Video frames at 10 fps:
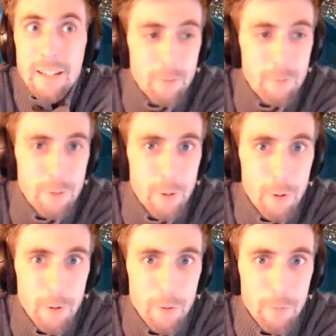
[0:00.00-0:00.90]
of it
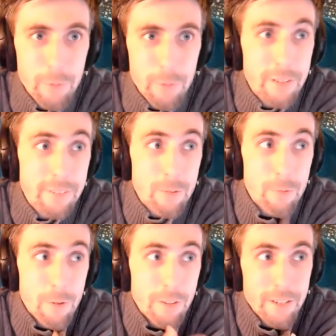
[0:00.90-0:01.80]
all because I
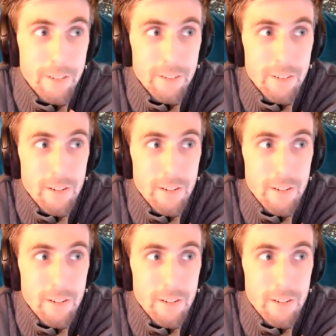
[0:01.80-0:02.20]
felt like